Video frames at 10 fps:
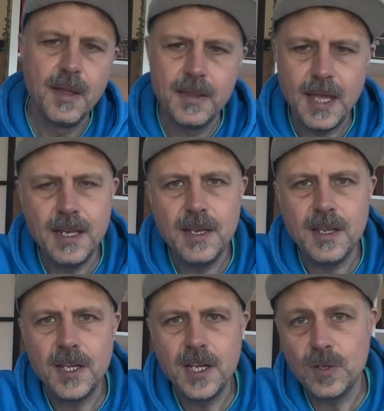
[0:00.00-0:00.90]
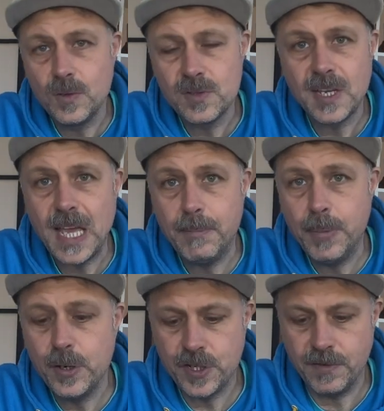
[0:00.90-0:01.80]
Then you can also get
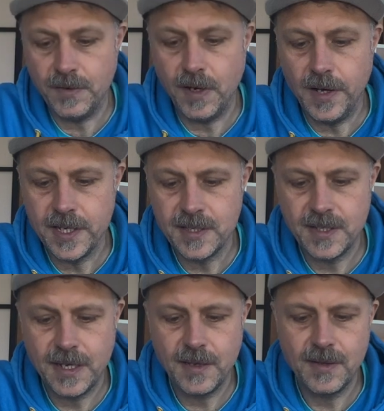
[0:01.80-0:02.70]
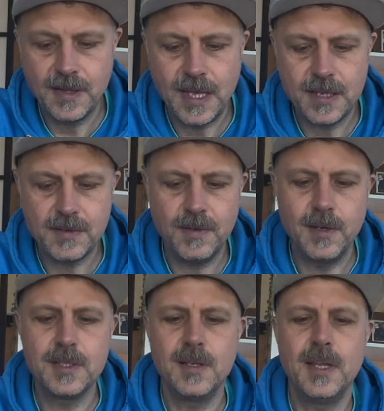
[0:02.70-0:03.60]
pusher flies. Now that's
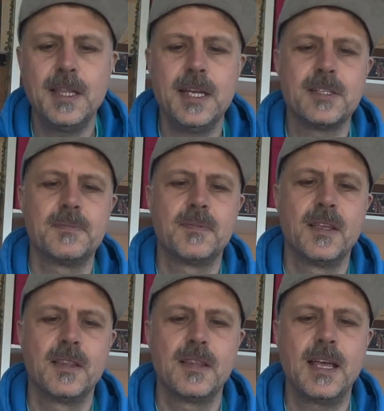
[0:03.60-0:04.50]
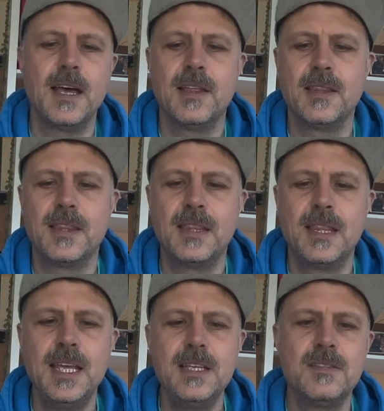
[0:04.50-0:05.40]
flies like this. Now
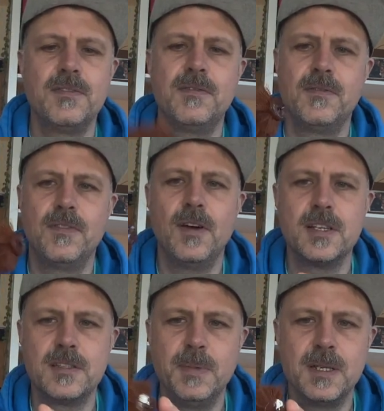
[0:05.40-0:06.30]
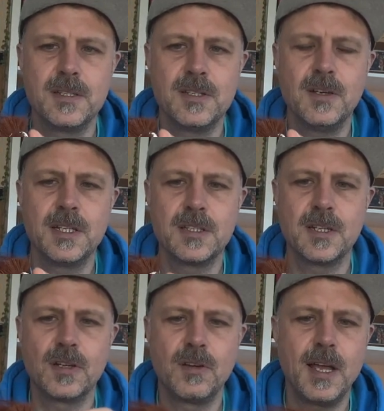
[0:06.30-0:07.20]
these flies have been designed
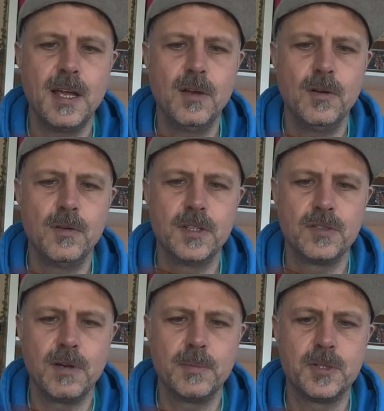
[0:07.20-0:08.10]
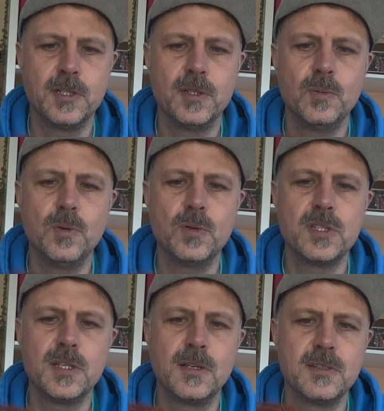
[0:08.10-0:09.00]
to create a lot of disruption in the
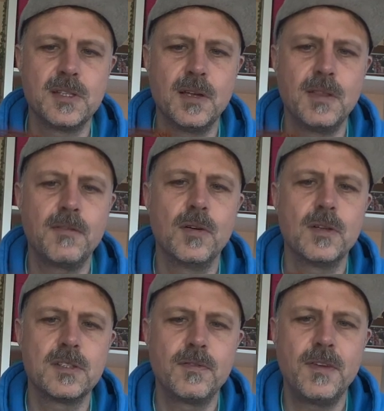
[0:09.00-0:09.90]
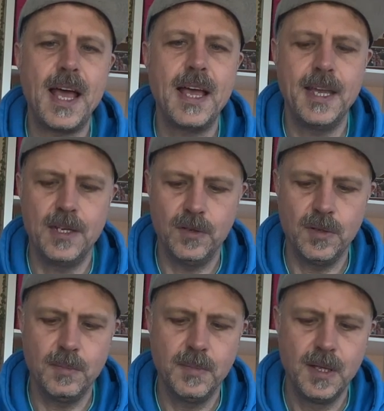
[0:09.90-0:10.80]
water. So they've got this flat head on
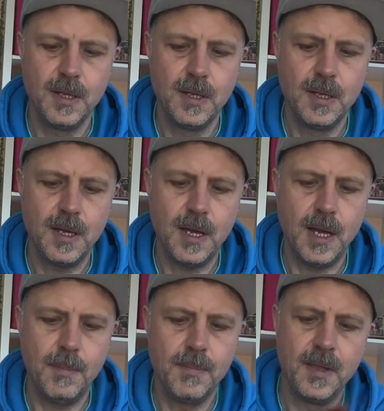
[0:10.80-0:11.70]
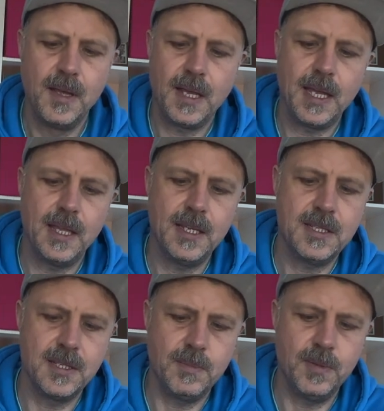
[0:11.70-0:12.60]
them. Again,
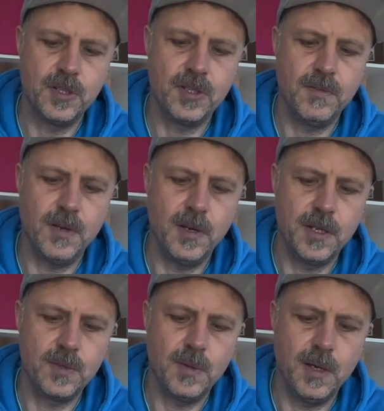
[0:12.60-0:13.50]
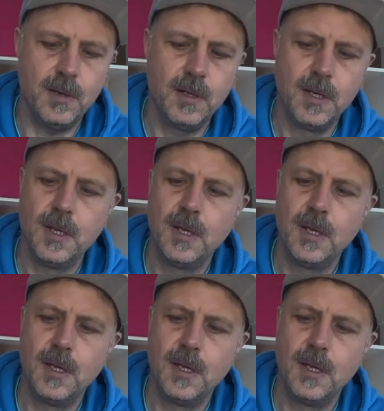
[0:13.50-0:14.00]
this is a pusher fly as well.